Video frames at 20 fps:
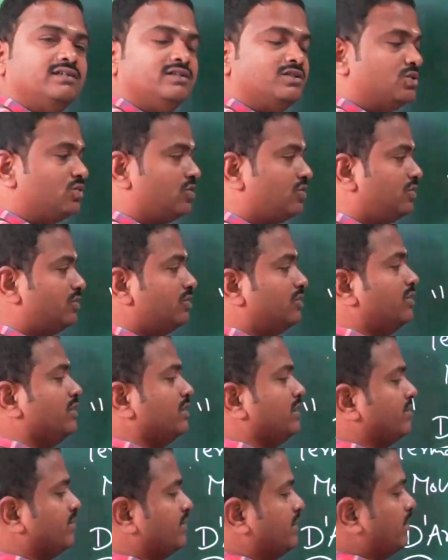So
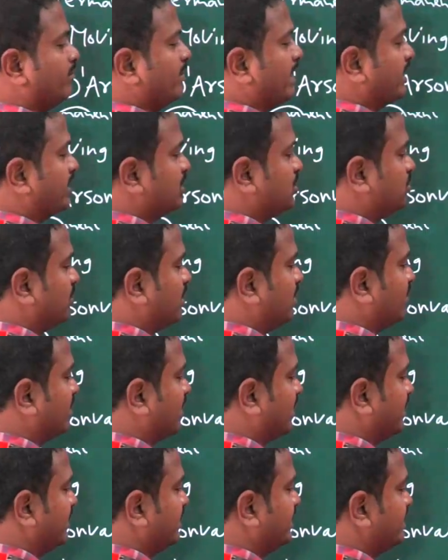if the magnitude of
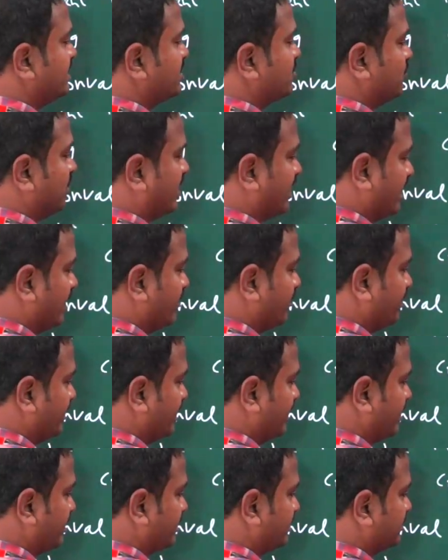current is 1
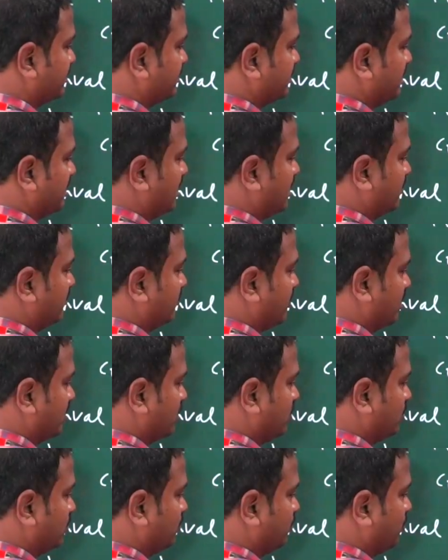ampere or
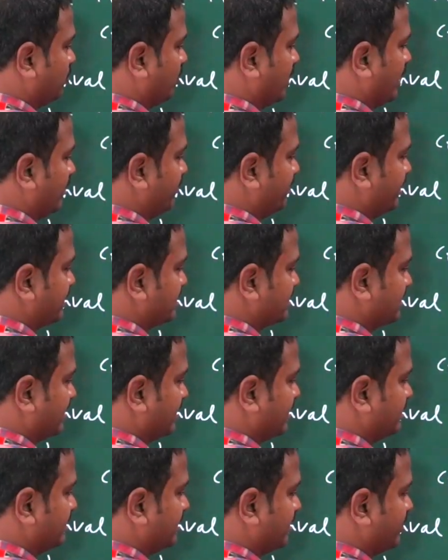1 to 4 amperes, for
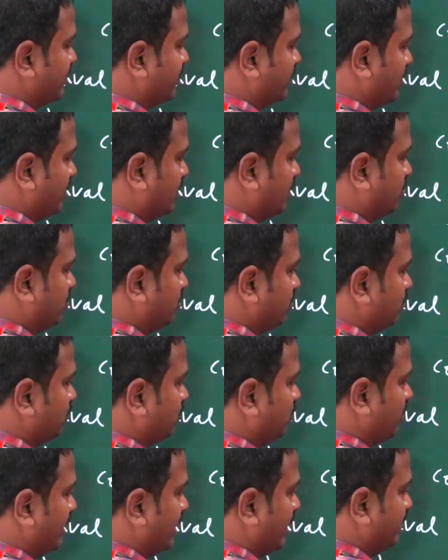example 1 to
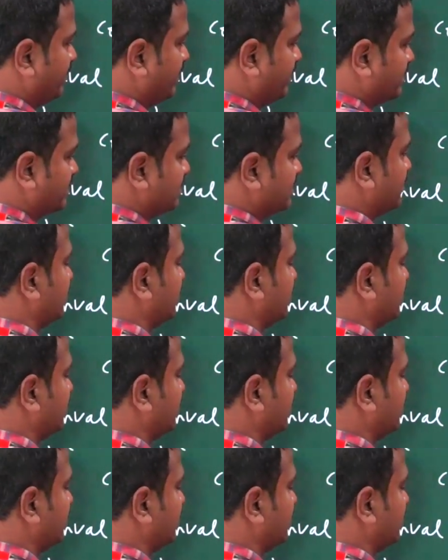4 amperes,